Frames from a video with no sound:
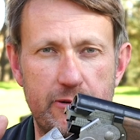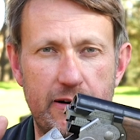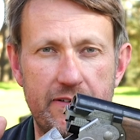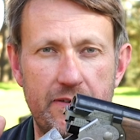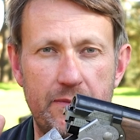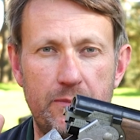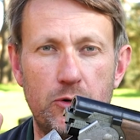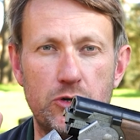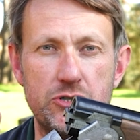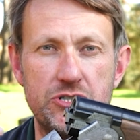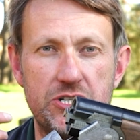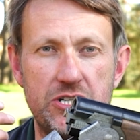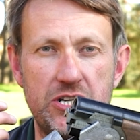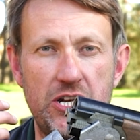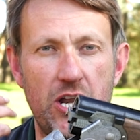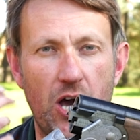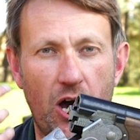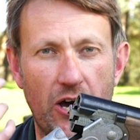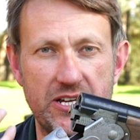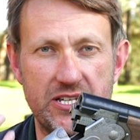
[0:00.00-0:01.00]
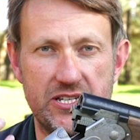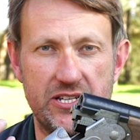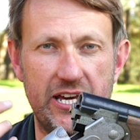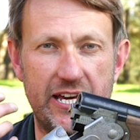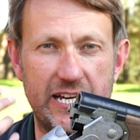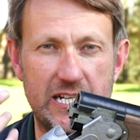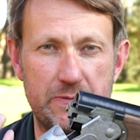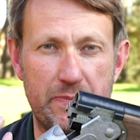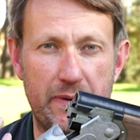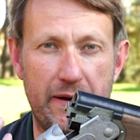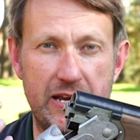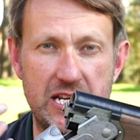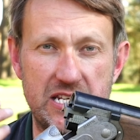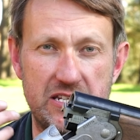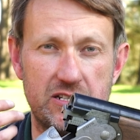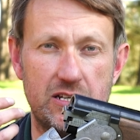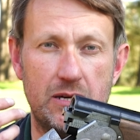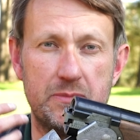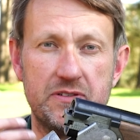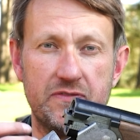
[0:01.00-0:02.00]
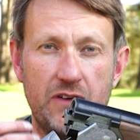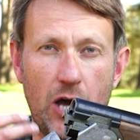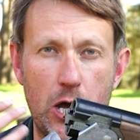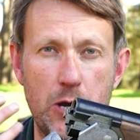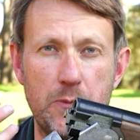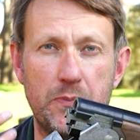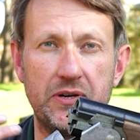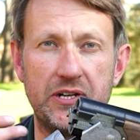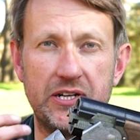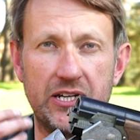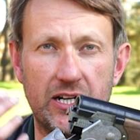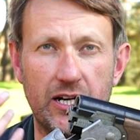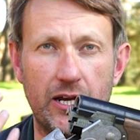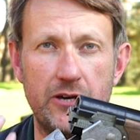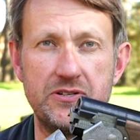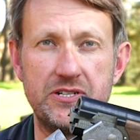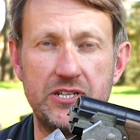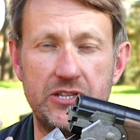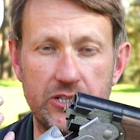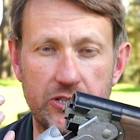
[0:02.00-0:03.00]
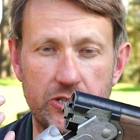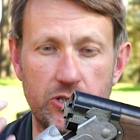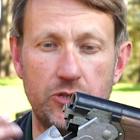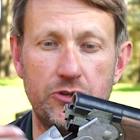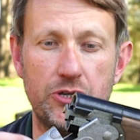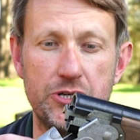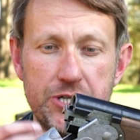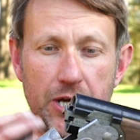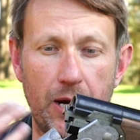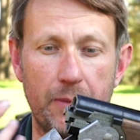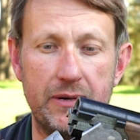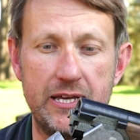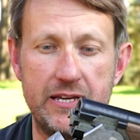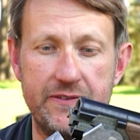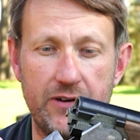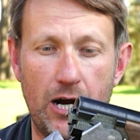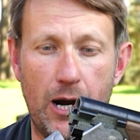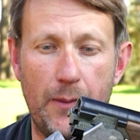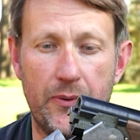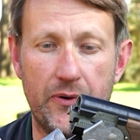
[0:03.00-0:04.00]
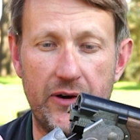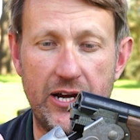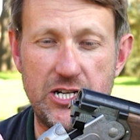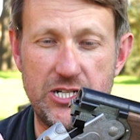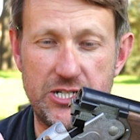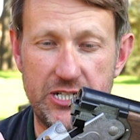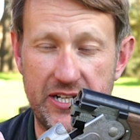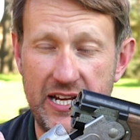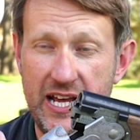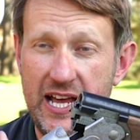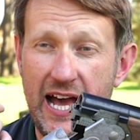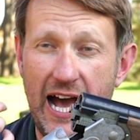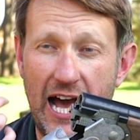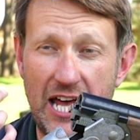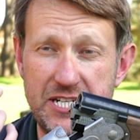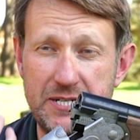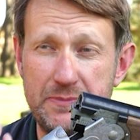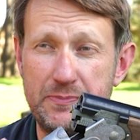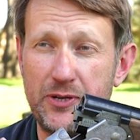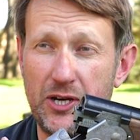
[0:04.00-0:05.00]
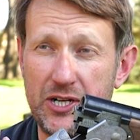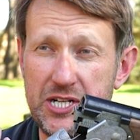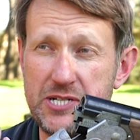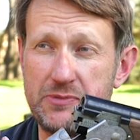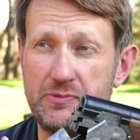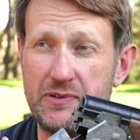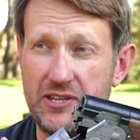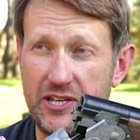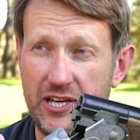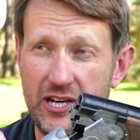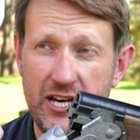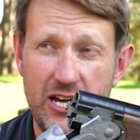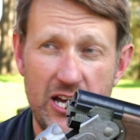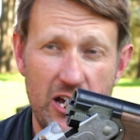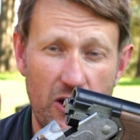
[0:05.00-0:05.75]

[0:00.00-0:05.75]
have a much nicer experience in terms of opening and closing the gun, the top lever operation. And to be honest with you,